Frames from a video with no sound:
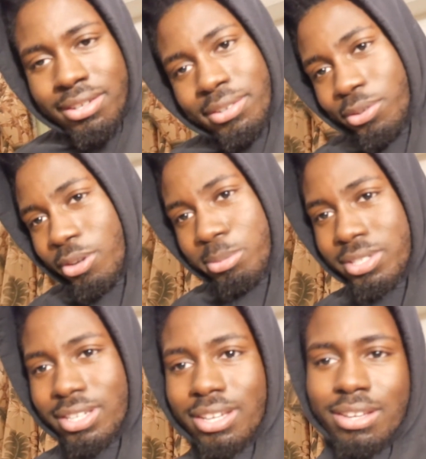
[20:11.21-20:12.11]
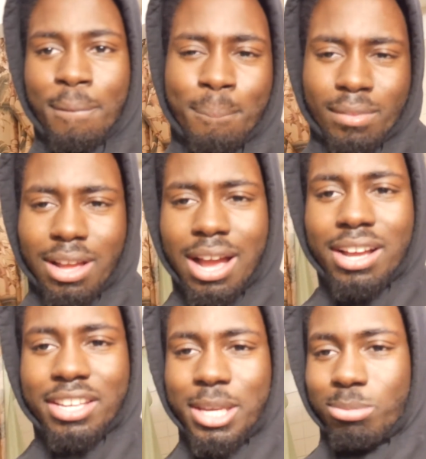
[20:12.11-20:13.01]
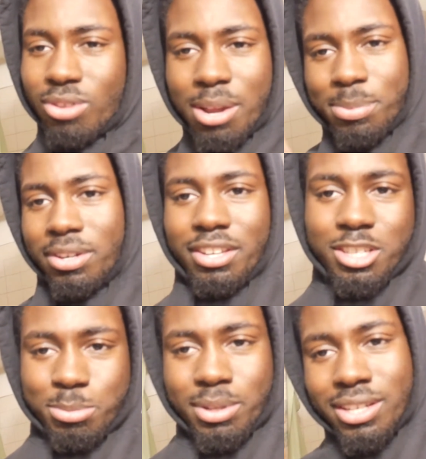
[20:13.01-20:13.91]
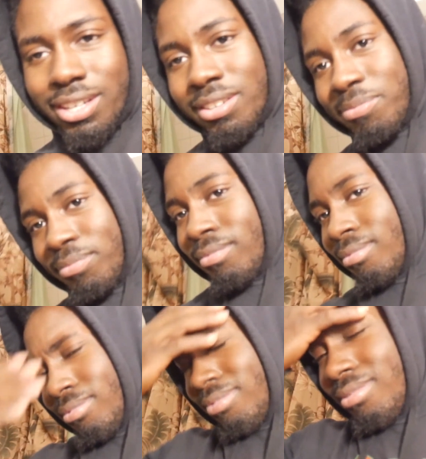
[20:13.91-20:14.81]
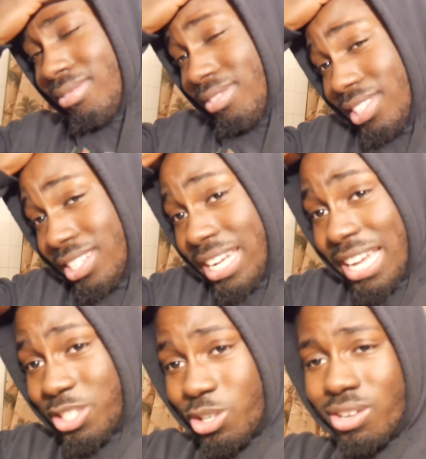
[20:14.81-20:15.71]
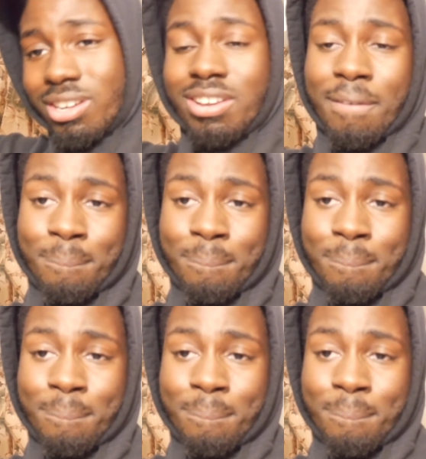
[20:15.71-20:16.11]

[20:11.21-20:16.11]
You know what I'm saying? i keep dropping these, man. got y'all.